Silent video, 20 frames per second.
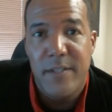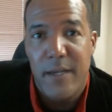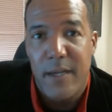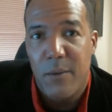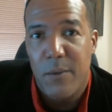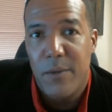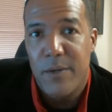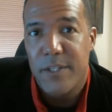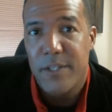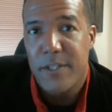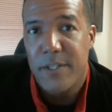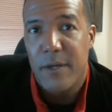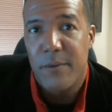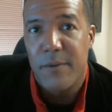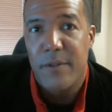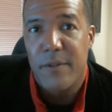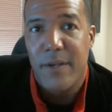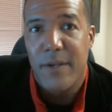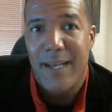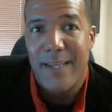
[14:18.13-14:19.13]
thing I want to share
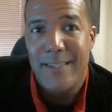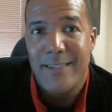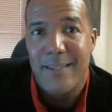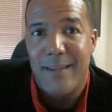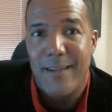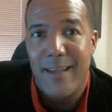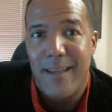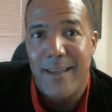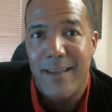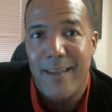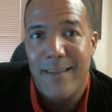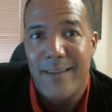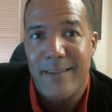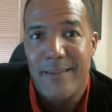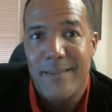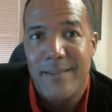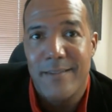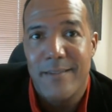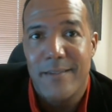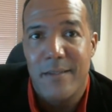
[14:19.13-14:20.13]
with you guys today
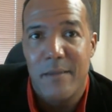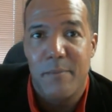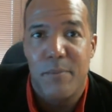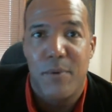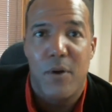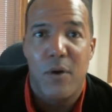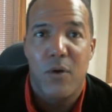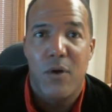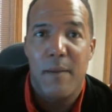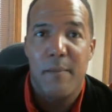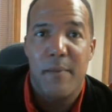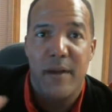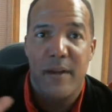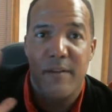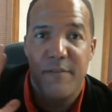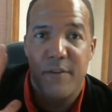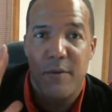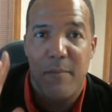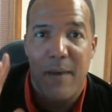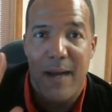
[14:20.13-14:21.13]
is the programming
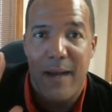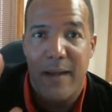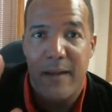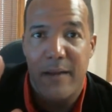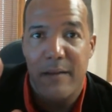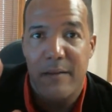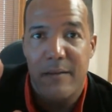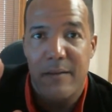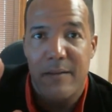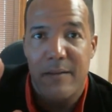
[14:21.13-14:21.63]
of your mind.